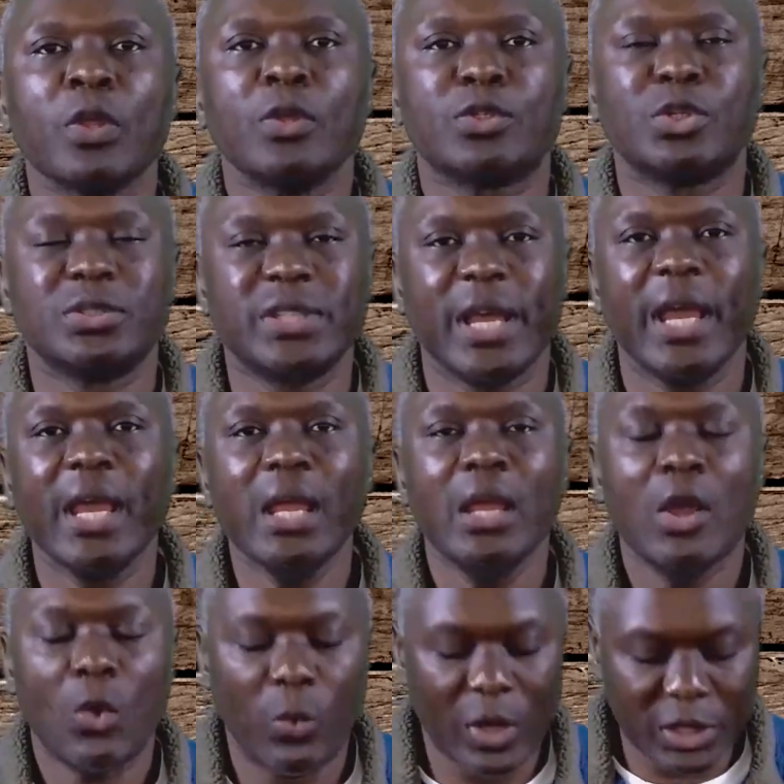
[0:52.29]
Today,
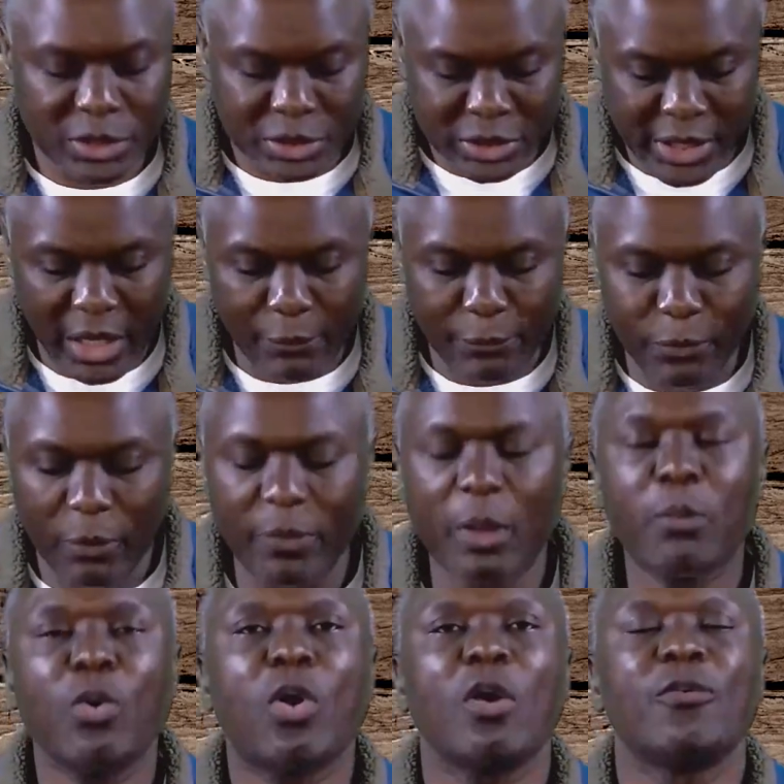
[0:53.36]
we'll share from the
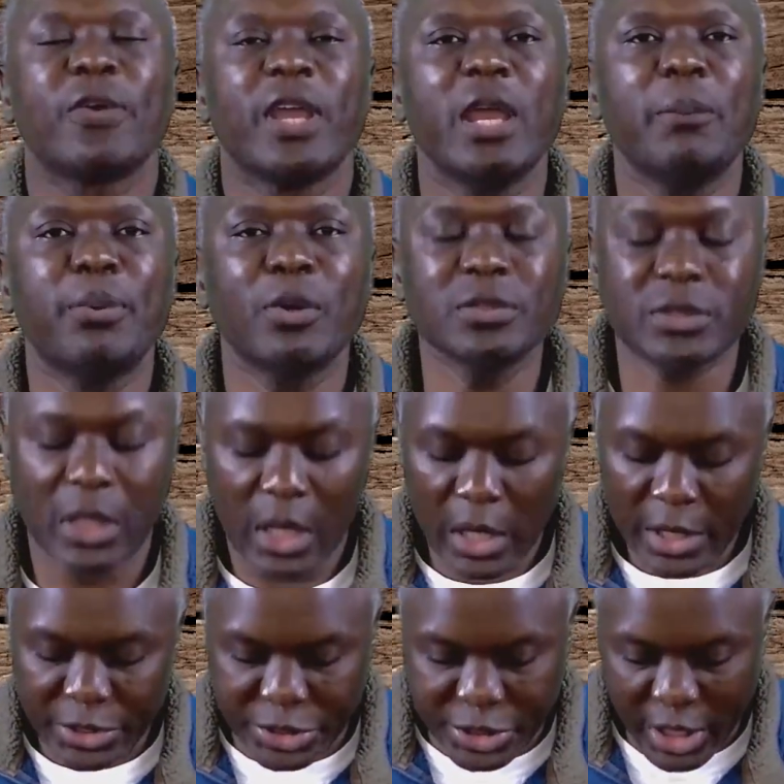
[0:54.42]
book of Hebrews,
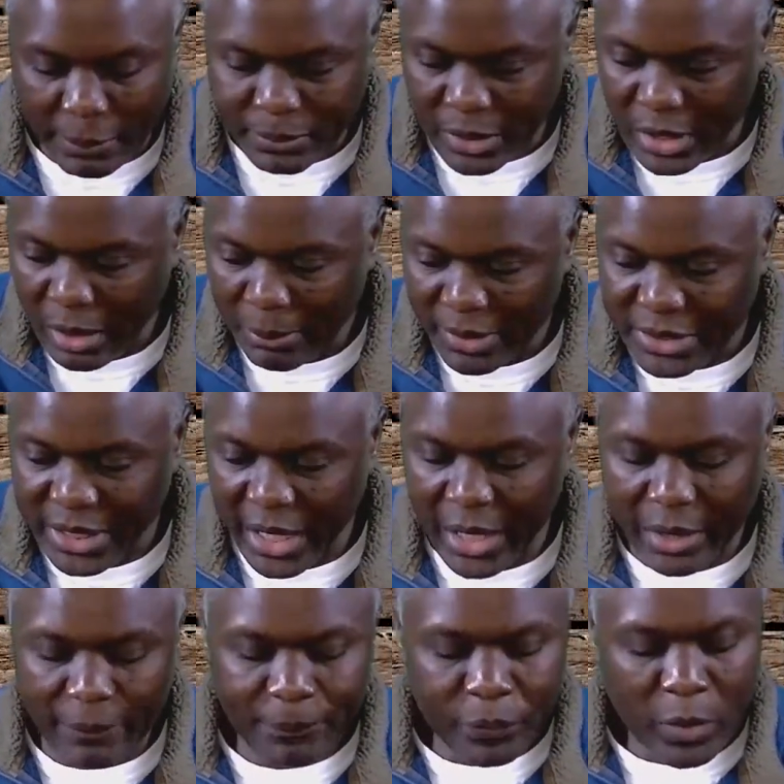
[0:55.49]
chapter number 10,